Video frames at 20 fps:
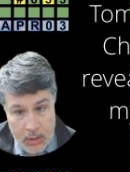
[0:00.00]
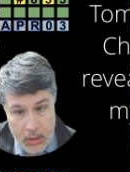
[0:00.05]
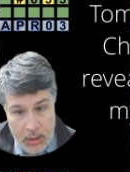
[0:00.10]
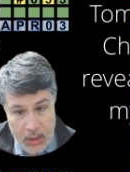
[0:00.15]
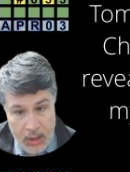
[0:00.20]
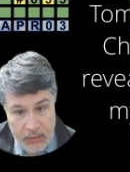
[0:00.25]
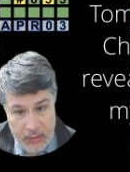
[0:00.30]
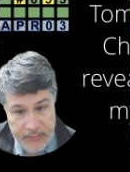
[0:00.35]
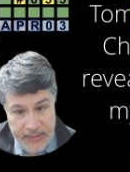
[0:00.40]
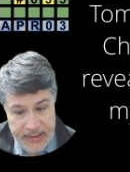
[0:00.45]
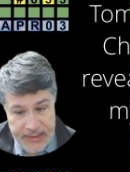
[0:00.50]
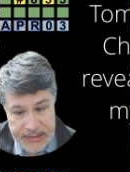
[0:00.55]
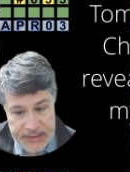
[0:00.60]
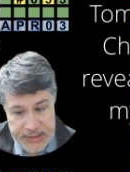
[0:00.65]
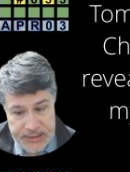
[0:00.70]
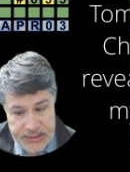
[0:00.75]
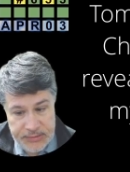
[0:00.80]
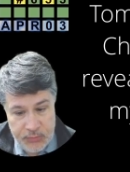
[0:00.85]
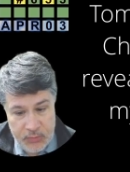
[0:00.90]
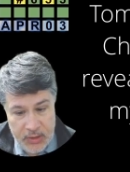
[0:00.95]
All
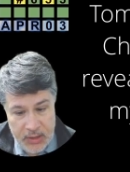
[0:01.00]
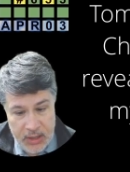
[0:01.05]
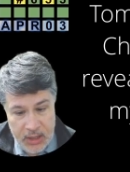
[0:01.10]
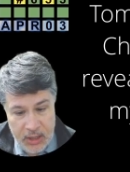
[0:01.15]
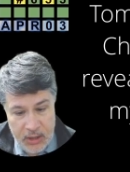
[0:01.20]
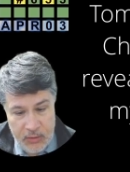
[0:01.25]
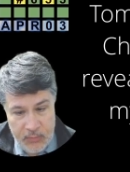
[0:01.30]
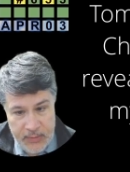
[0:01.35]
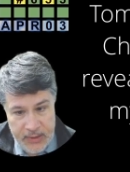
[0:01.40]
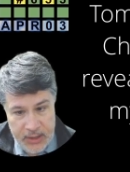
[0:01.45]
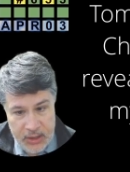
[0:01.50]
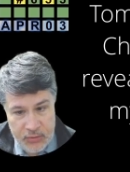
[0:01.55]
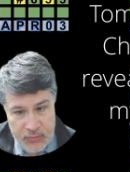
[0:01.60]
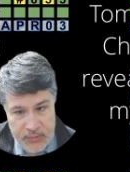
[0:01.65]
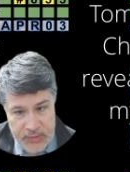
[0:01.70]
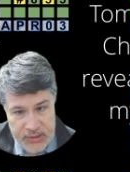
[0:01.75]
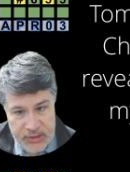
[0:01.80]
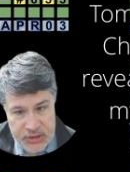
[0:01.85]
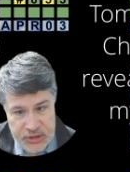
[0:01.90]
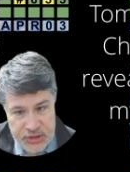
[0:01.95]
right, what are we
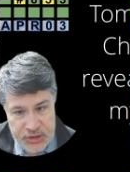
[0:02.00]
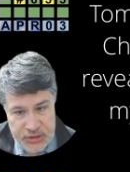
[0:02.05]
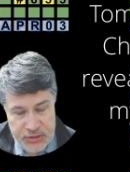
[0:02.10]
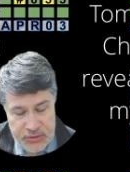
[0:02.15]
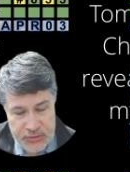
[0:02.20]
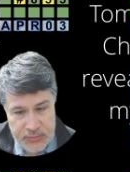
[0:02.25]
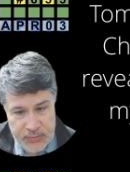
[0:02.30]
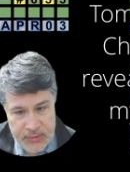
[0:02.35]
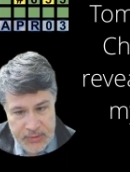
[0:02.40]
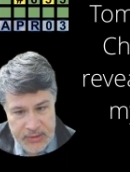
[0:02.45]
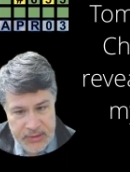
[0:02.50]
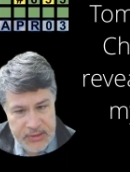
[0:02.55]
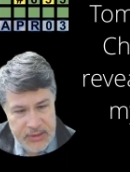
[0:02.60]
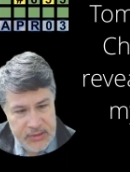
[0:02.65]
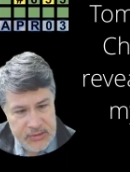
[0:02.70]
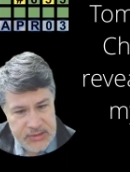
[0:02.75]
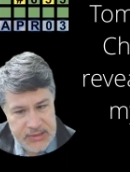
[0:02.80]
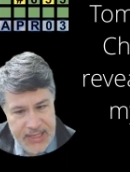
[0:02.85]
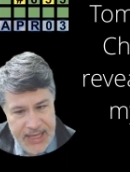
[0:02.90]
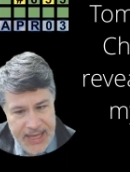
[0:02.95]
going to do? Where do
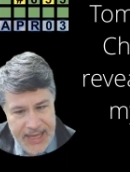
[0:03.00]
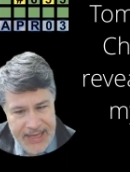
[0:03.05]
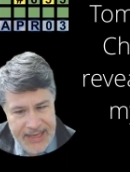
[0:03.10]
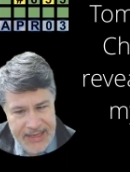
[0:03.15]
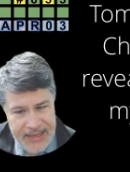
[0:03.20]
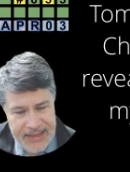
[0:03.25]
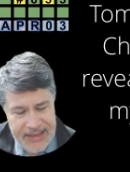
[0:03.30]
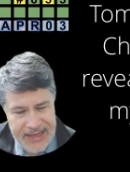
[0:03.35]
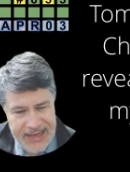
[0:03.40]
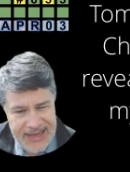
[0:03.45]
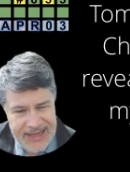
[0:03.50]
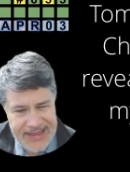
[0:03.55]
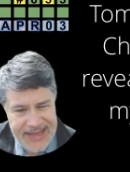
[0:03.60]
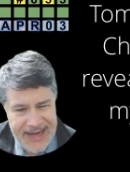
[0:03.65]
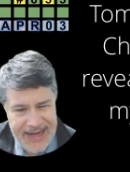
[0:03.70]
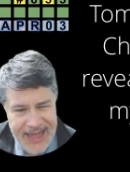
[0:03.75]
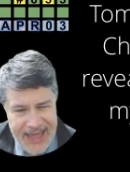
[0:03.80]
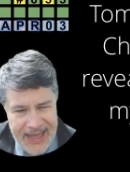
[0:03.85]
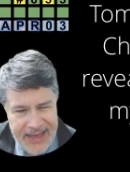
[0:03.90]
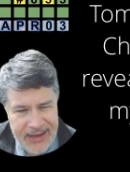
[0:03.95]
those
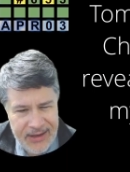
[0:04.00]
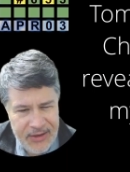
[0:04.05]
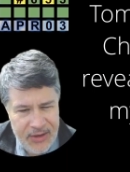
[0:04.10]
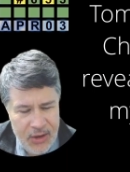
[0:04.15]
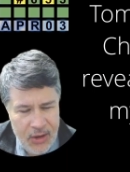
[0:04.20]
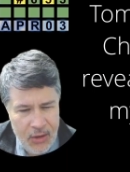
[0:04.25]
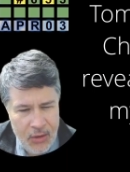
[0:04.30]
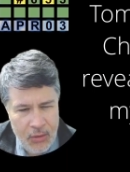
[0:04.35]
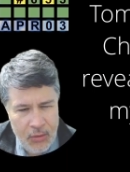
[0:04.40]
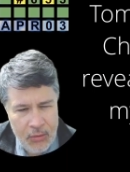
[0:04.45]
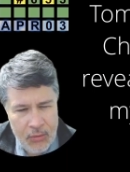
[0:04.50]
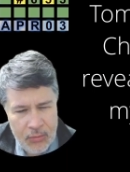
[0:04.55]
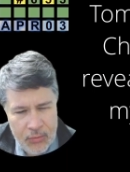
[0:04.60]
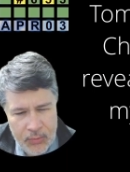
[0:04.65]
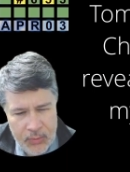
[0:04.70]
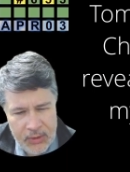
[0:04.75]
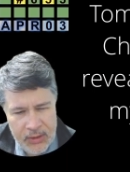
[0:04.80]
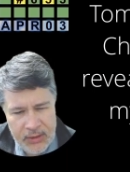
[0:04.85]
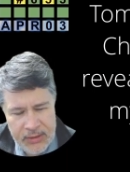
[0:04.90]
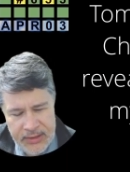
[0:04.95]
that A and O,
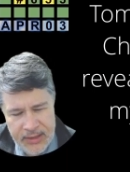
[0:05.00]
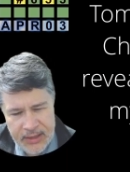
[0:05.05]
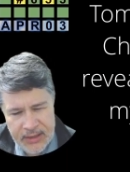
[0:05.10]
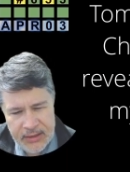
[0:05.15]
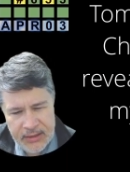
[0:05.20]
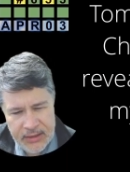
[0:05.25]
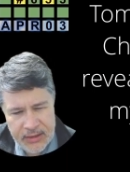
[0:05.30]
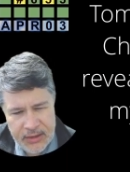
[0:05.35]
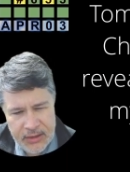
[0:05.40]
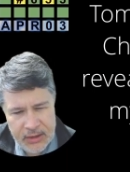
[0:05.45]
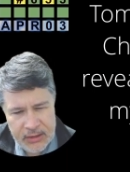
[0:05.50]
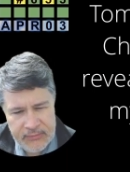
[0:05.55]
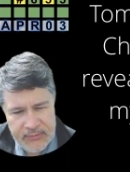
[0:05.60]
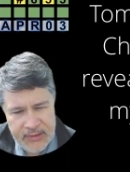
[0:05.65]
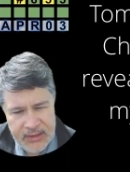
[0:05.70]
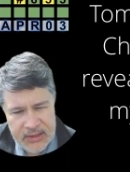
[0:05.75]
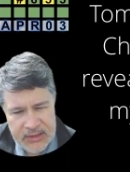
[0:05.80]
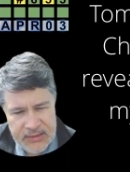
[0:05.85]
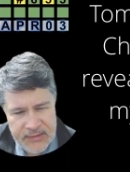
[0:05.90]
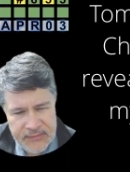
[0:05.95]
where are they going to go
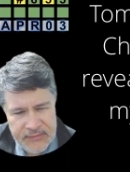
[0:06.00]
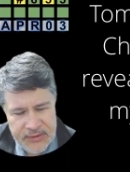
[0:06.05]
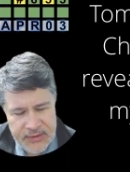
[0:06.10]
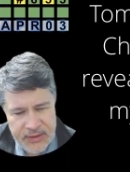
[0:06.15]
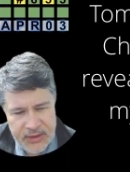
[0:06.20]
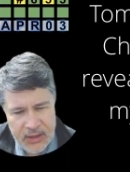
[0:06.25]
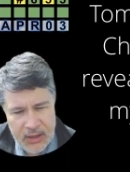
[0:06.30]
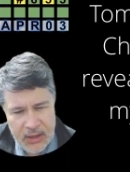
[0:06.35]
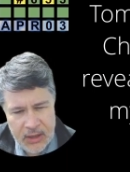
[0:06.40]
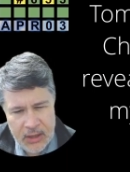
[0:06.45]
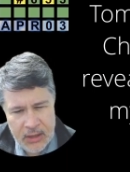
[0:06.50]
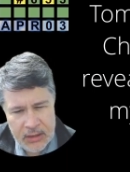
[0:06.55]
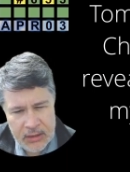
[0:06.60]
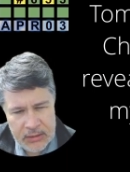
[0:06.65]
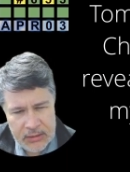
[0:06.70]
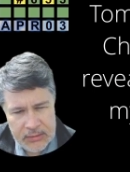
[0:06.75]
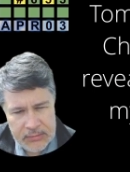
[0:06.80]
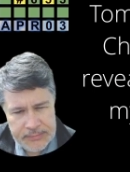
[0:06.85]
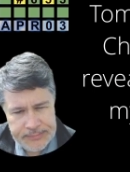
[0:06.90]
relative to the R?